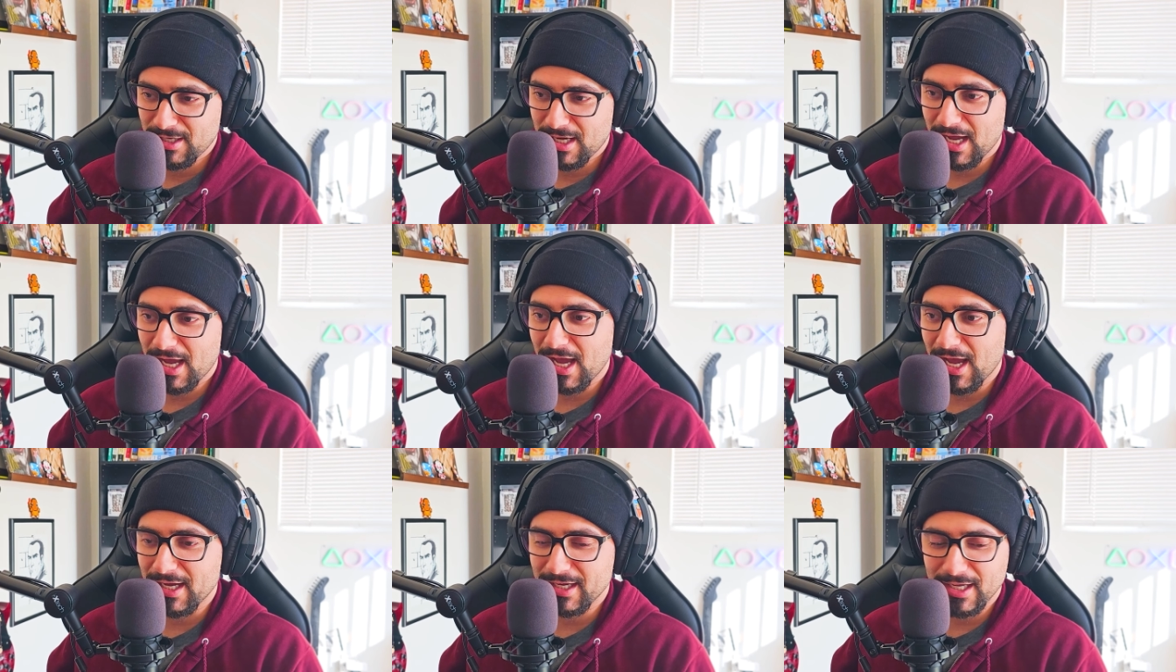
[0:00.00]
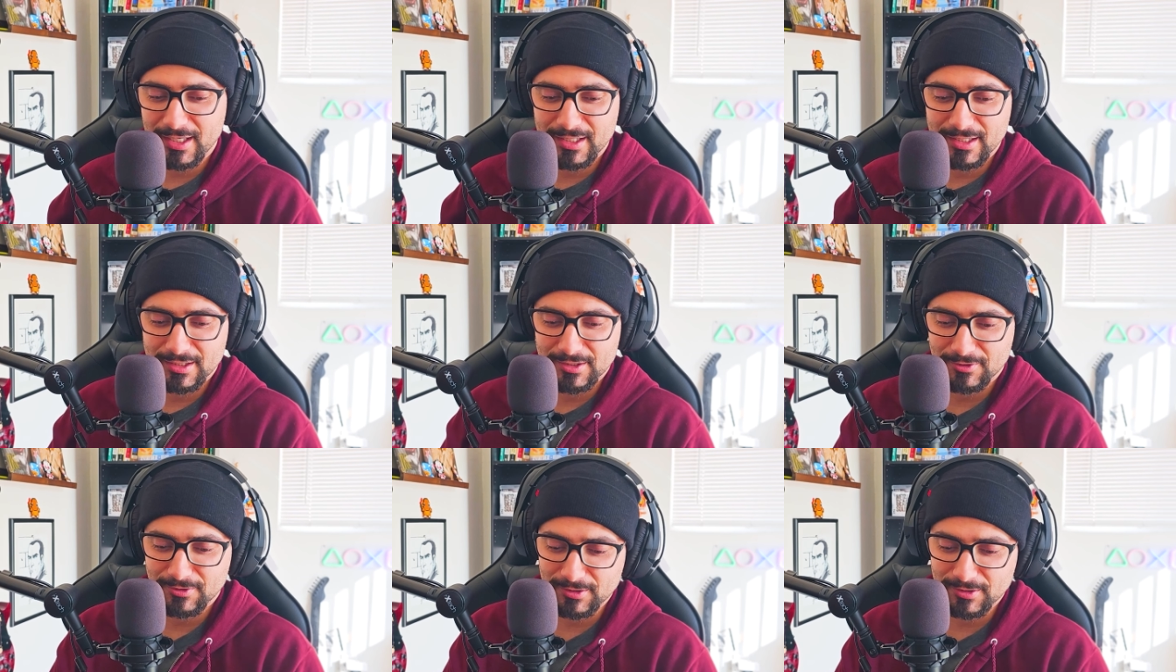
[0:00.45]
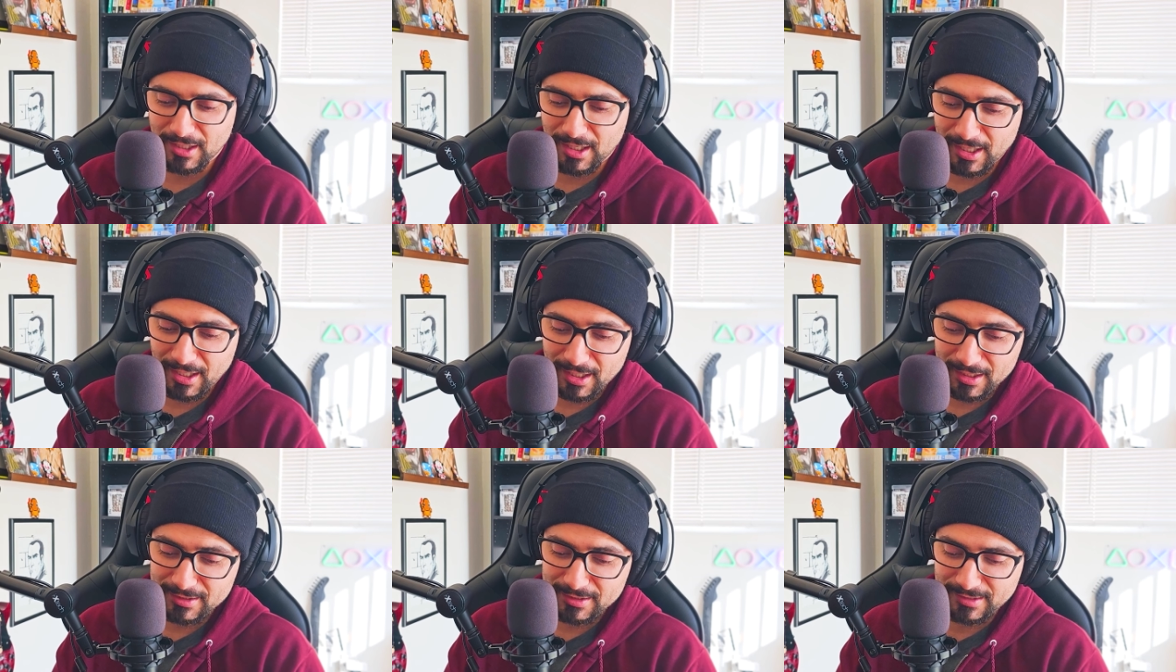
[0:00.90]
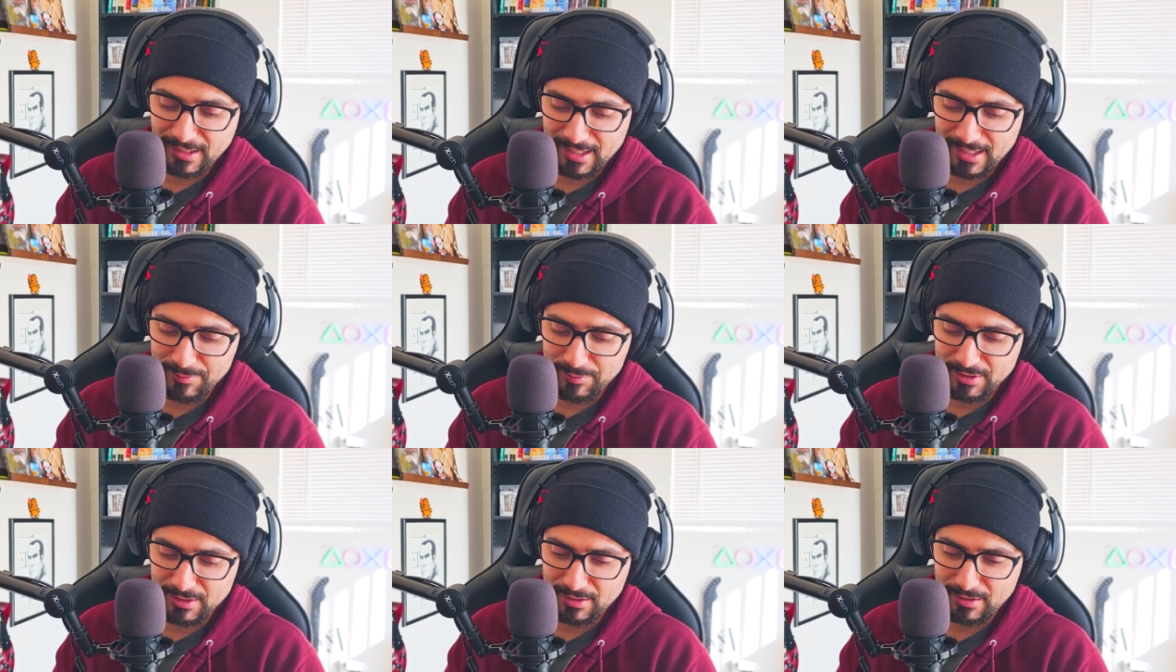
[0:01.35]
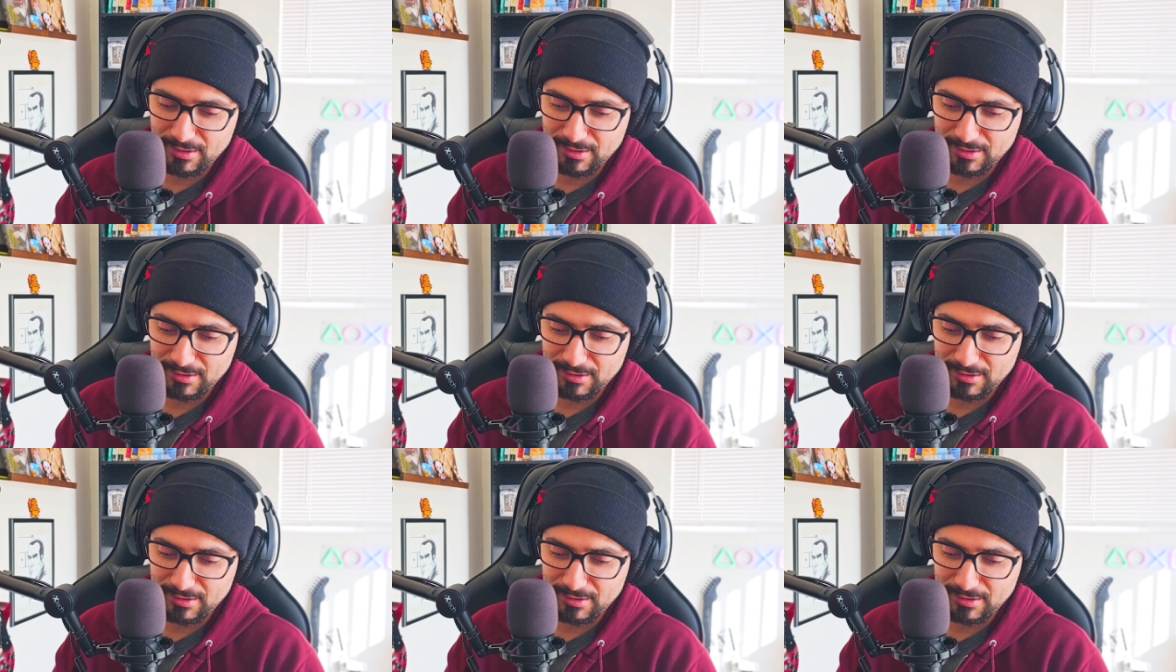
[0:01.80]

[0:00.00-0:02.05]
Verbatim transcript: I, I gotta hold on. I gotta time it.